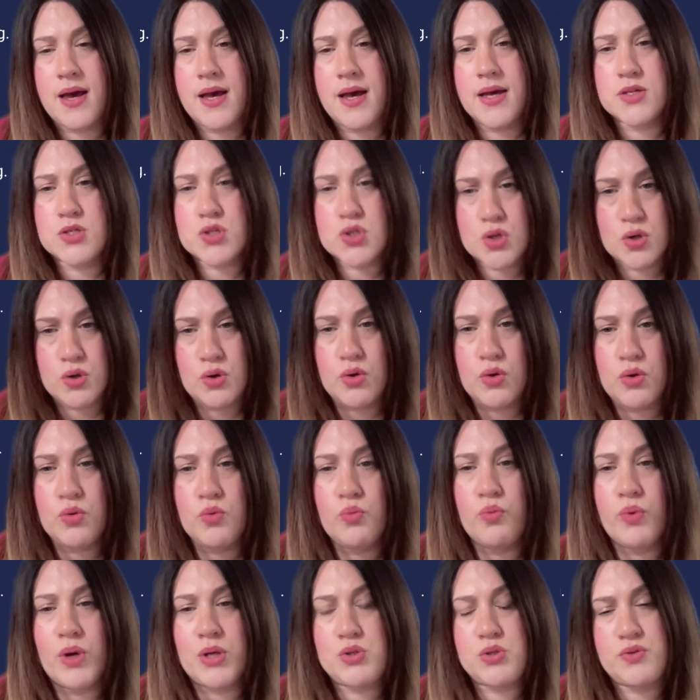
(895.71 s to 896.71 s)
school
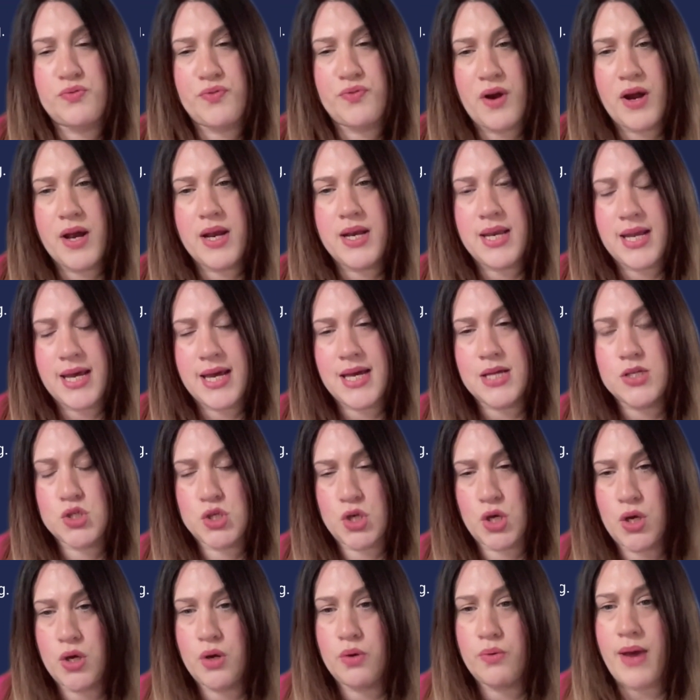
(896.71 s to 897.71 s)
which was very near
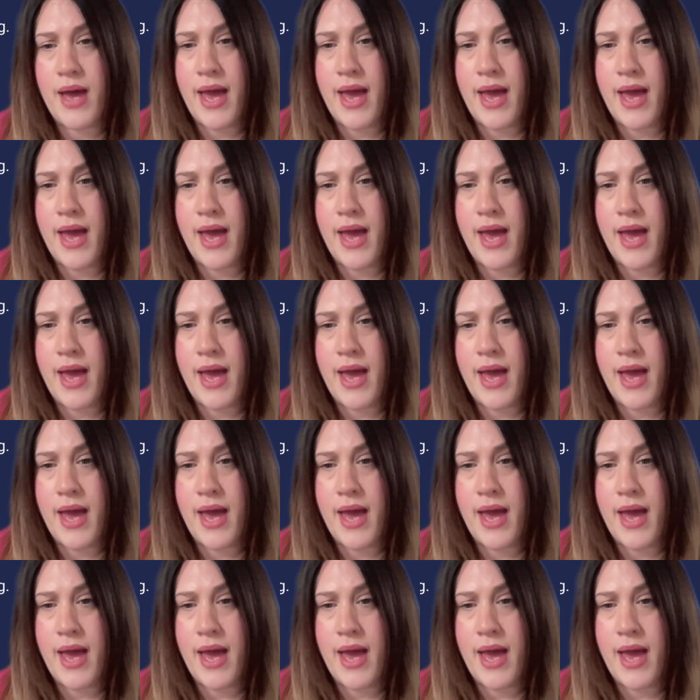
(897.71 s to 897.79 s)
to